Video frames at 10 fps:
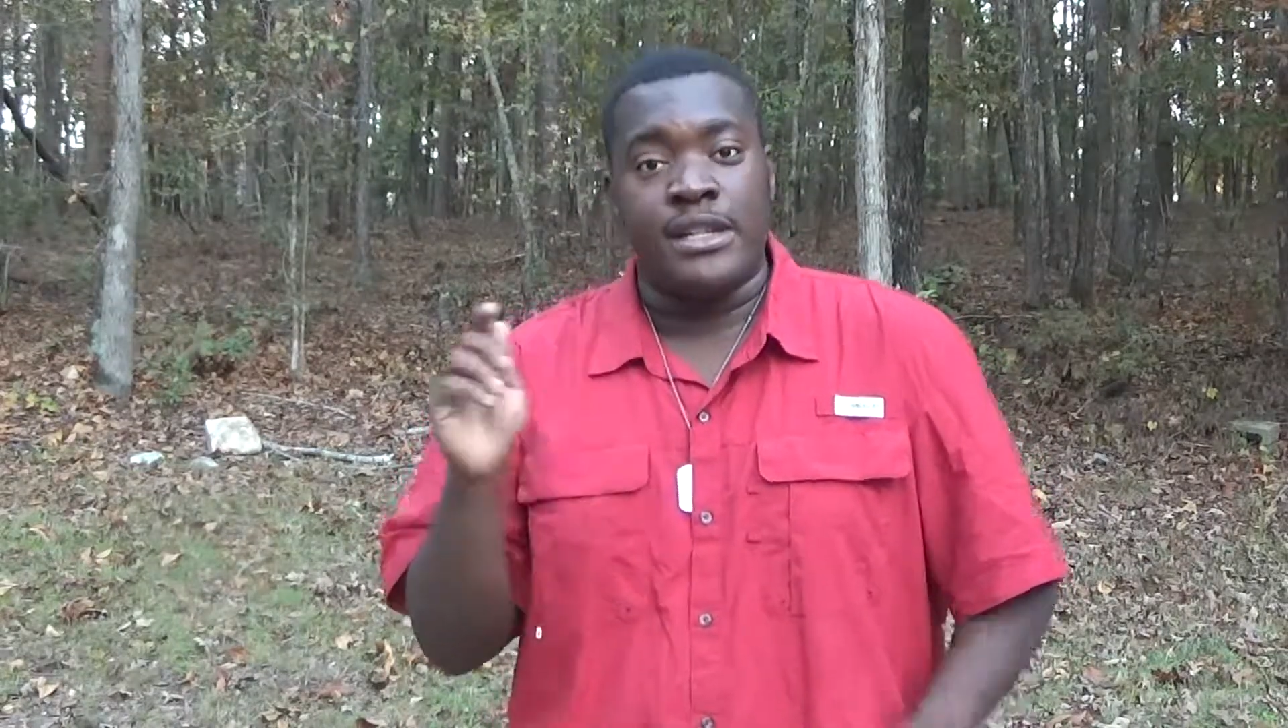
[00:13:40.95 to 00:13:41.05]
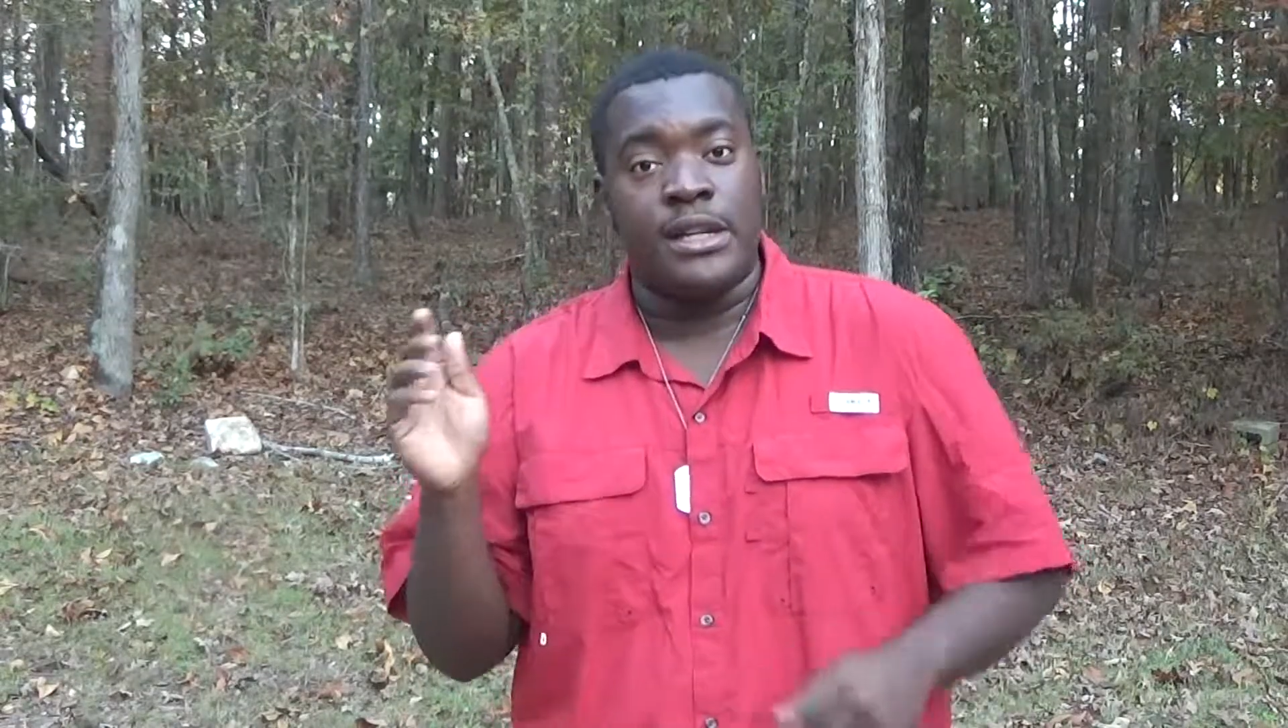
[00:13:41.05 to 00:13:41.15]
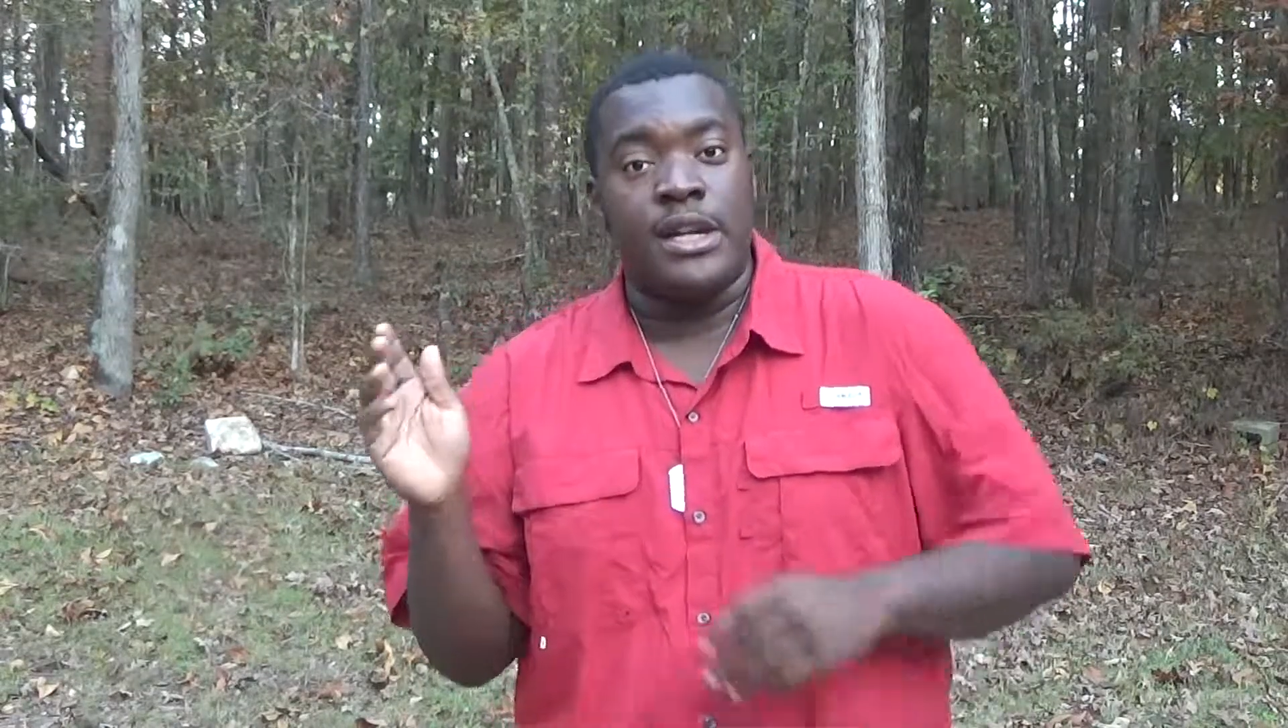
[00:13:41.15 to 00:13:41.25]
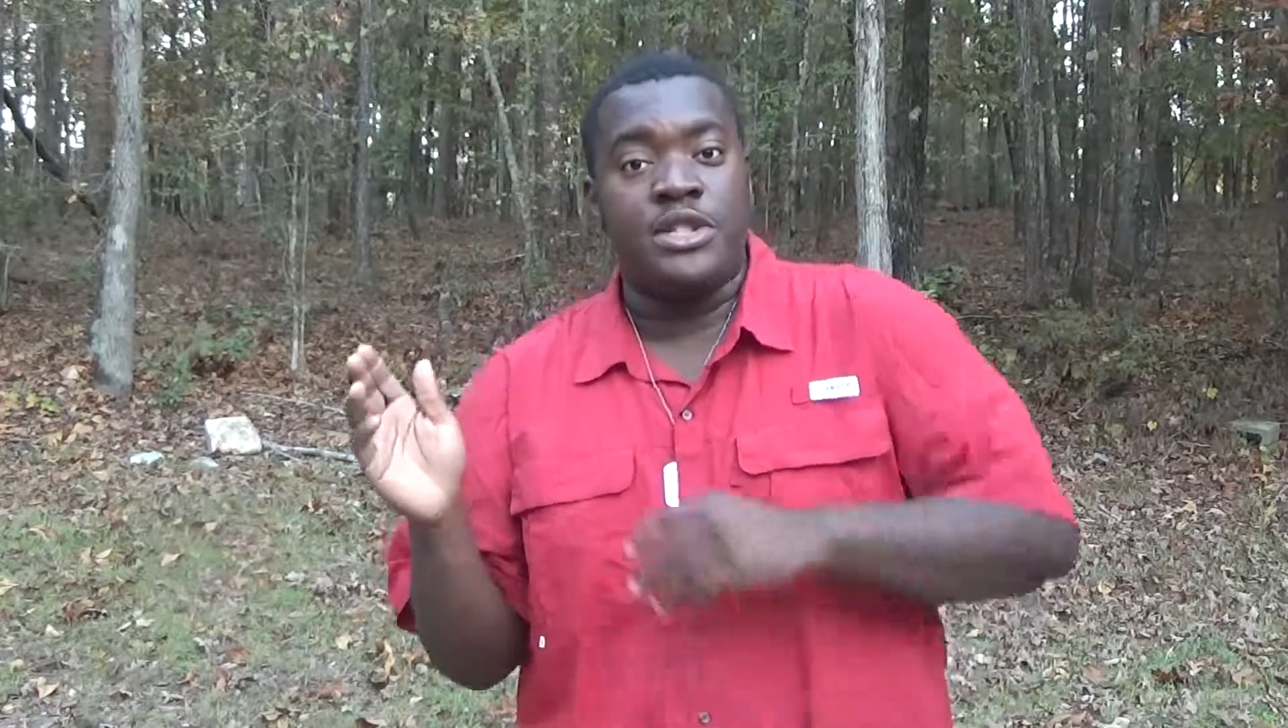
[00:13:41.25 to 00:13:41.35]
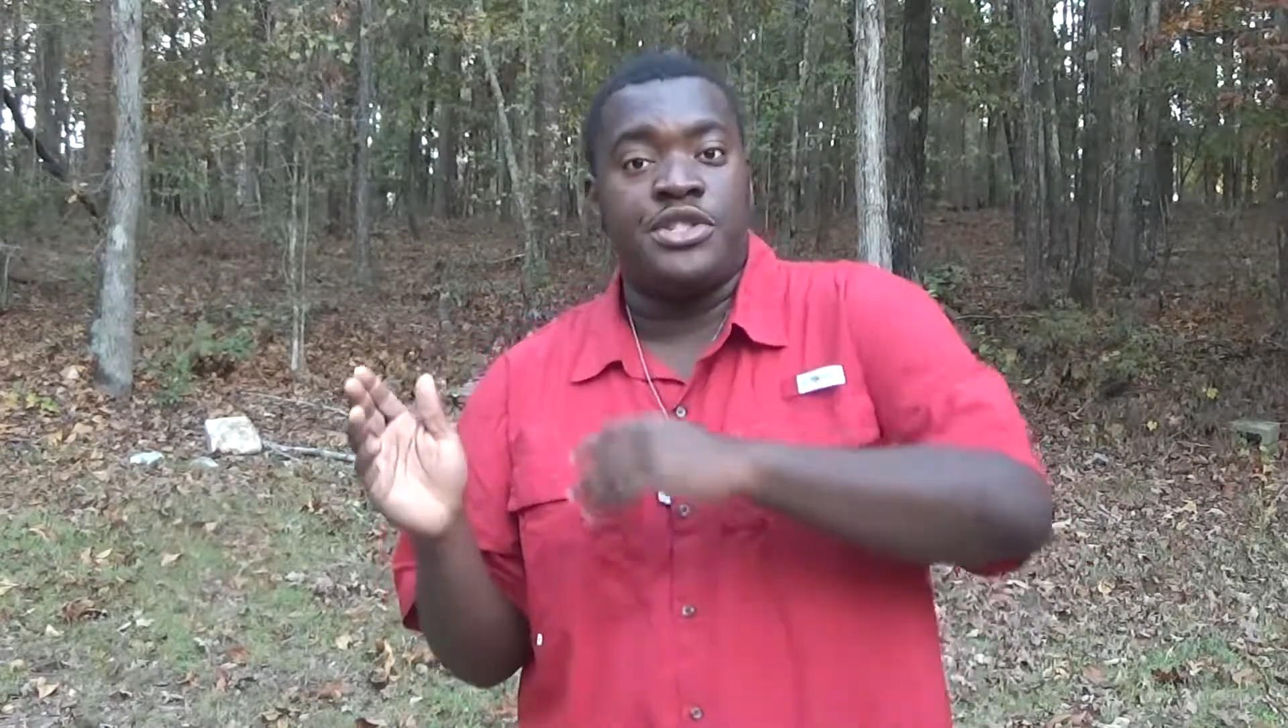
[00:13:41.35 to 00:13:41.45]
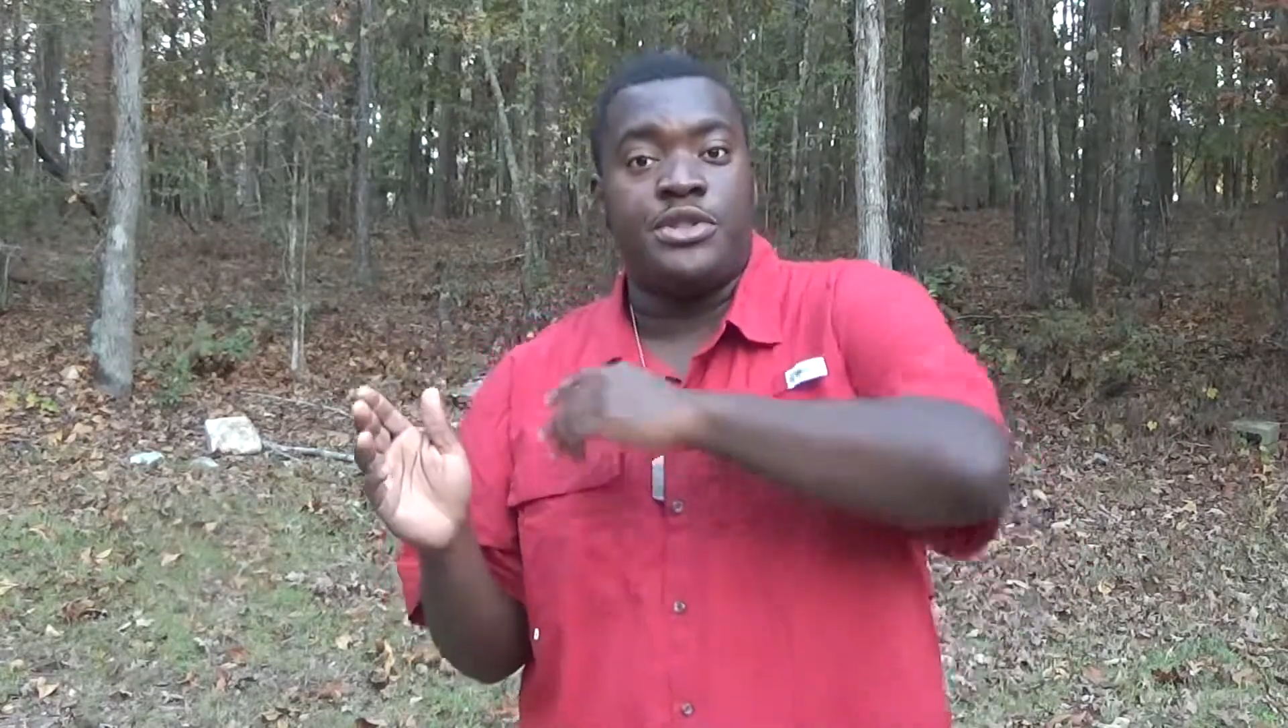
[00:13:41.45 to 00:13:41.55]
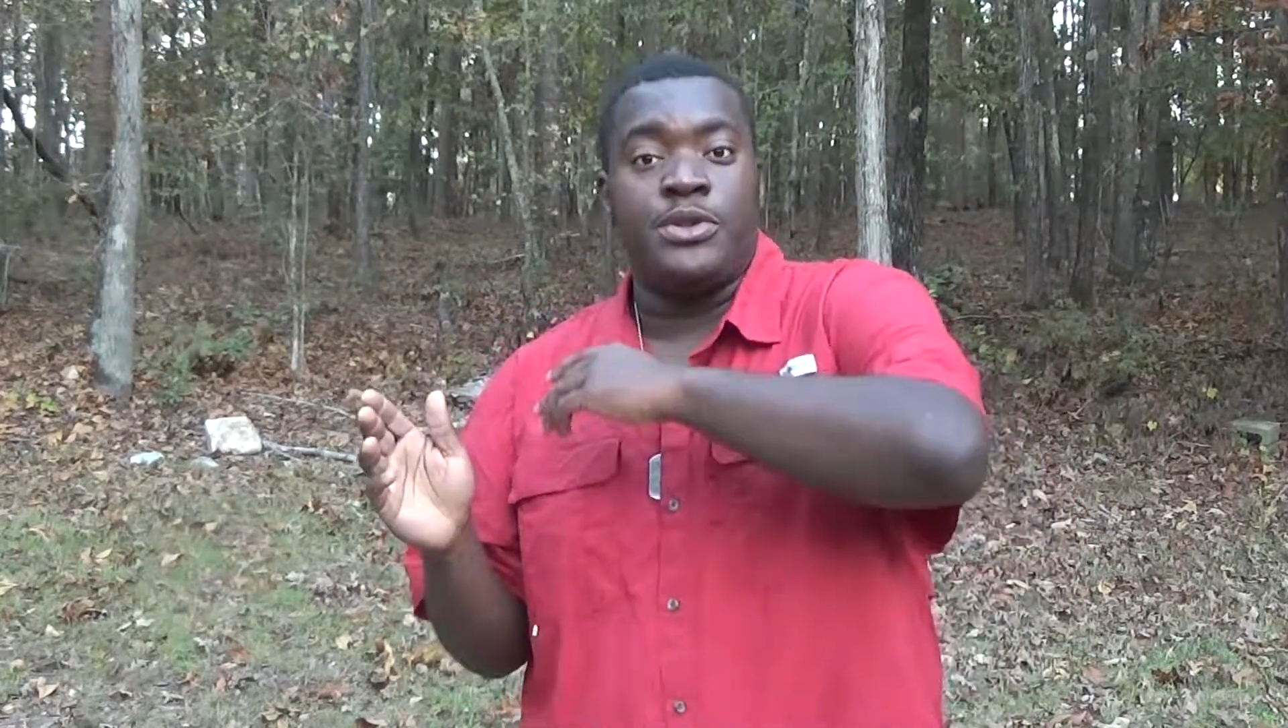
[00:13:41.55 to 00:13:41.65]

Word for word: It'll alert you